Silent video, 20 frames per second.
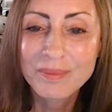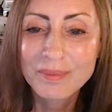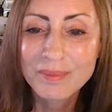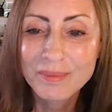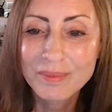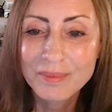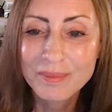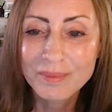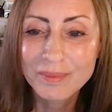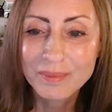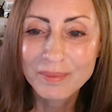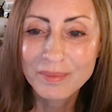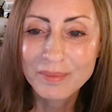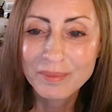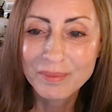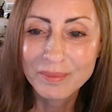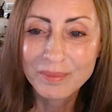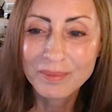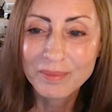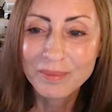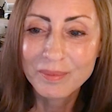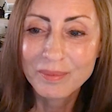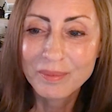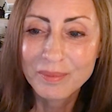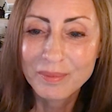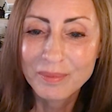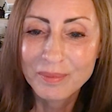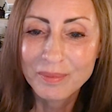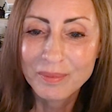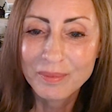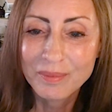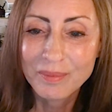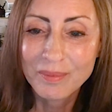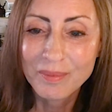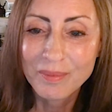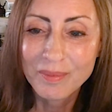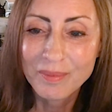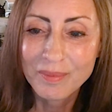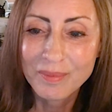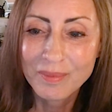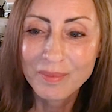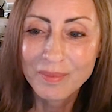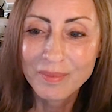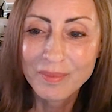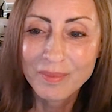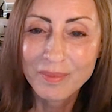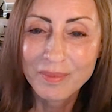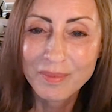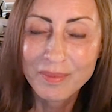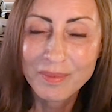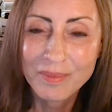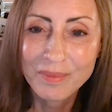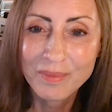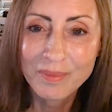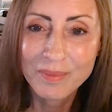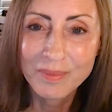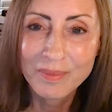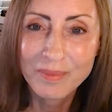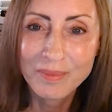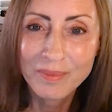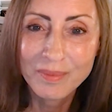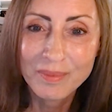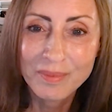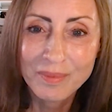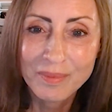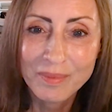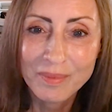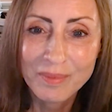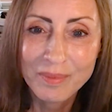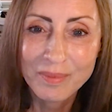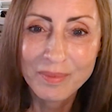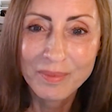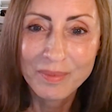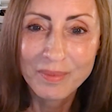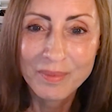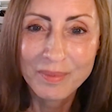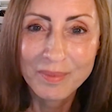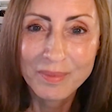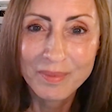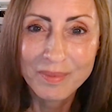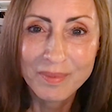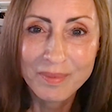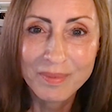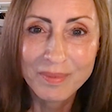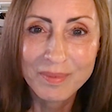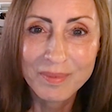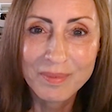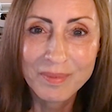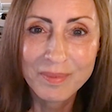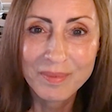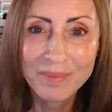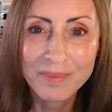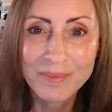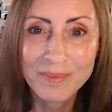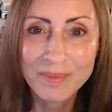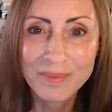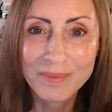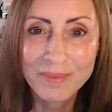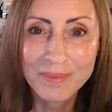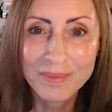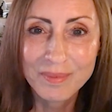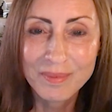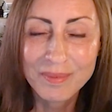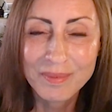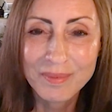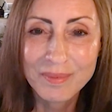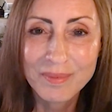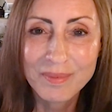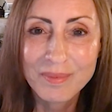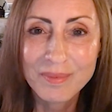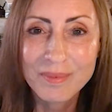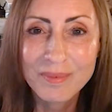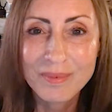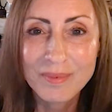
(not speaking)